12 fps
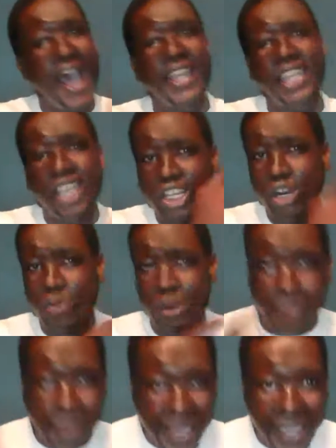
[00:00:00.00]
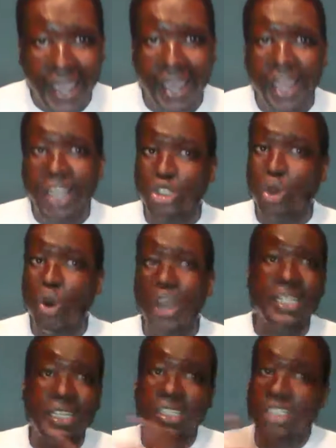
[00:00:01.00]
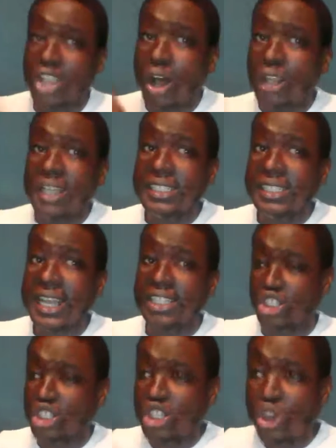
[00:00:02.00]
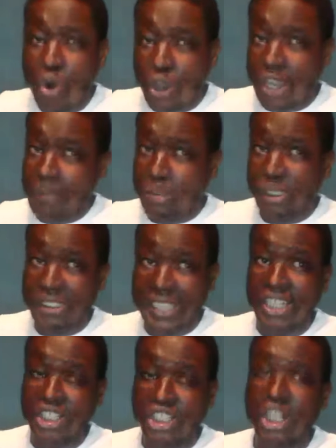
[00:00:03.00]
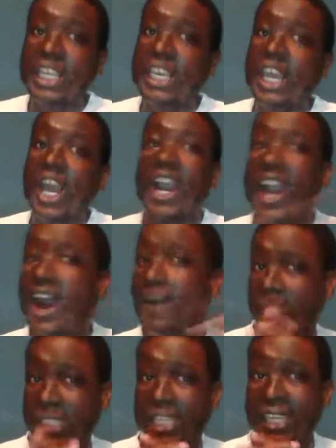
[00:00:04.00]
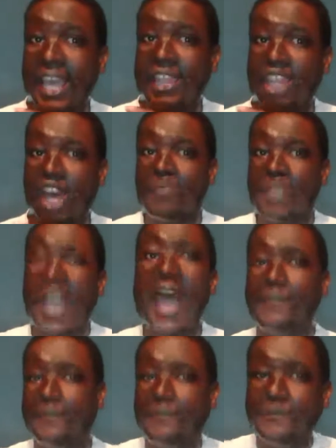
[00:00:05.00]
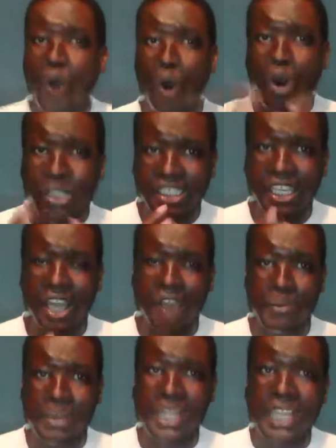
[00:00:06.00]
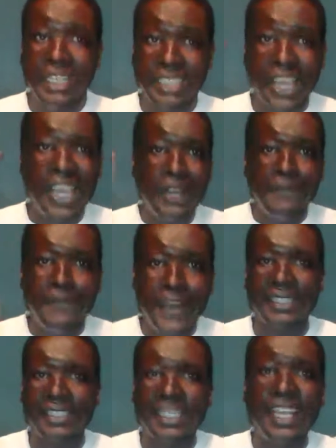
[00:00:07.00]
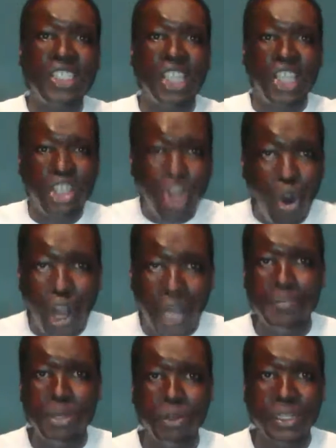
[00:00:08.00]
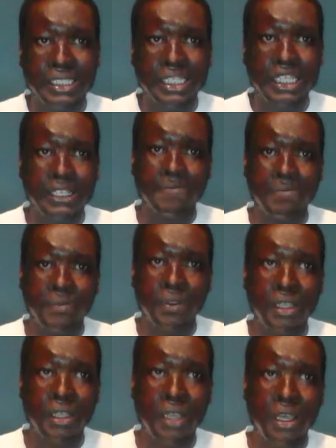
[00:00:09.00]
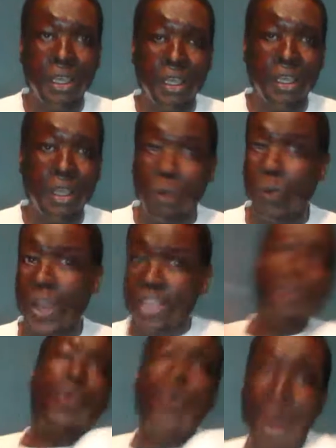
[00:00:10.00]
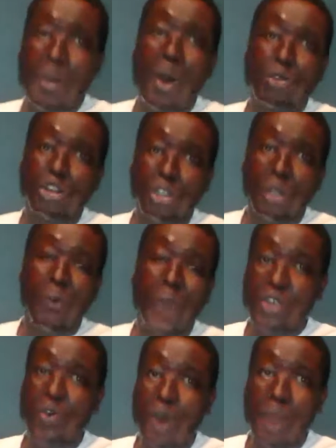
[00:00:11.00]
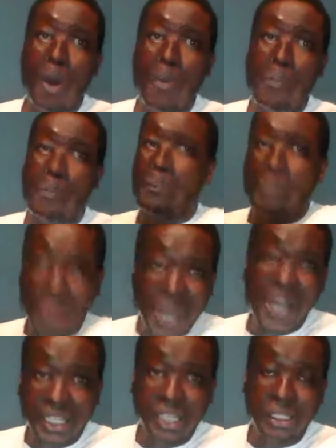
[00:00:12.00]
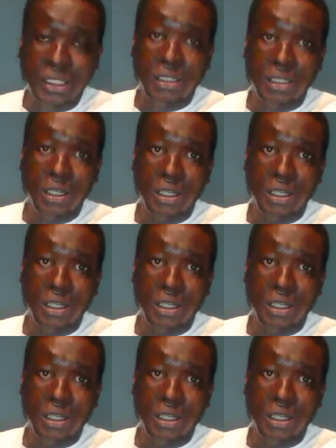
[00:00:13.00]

and they're going to repair. So it is dollars that you could potentially come together and force the government to invest into your community. When you go about burning